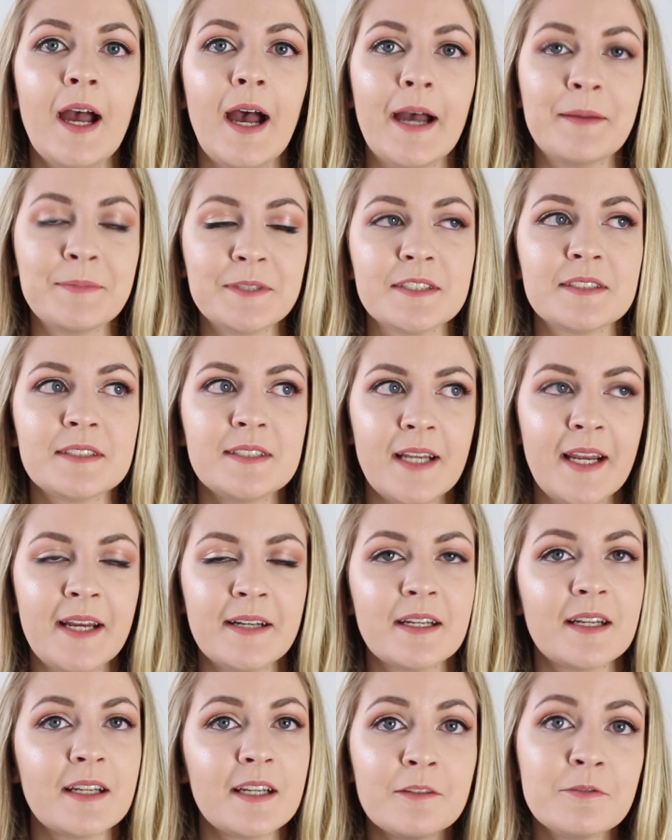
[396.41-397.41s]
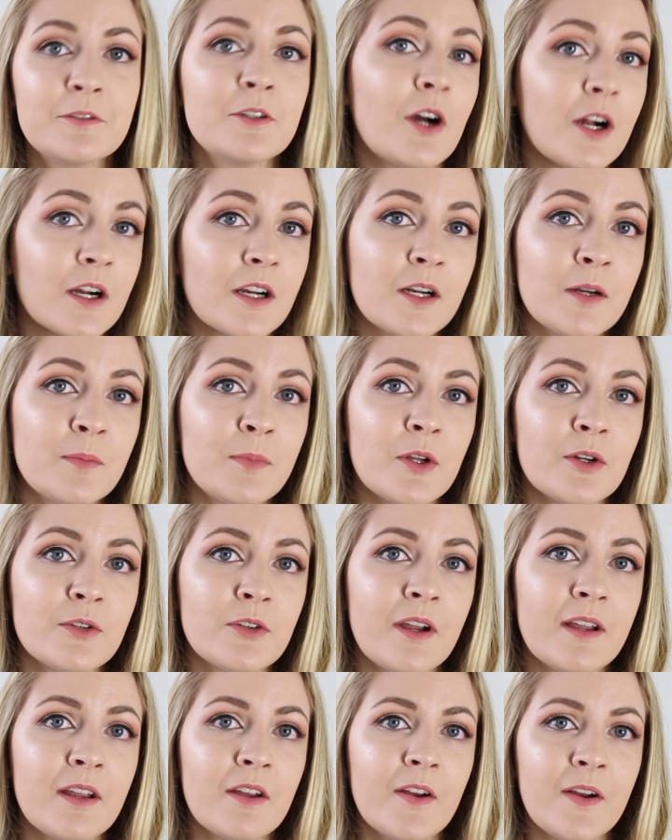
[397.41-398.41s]
I'm just saying that if you are gonna blow
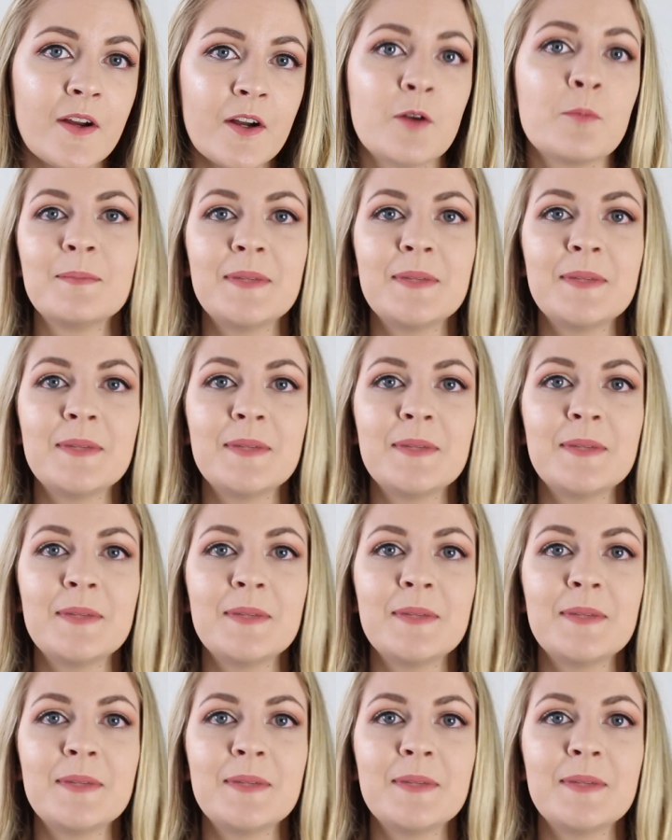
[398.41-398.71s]
dry your hair,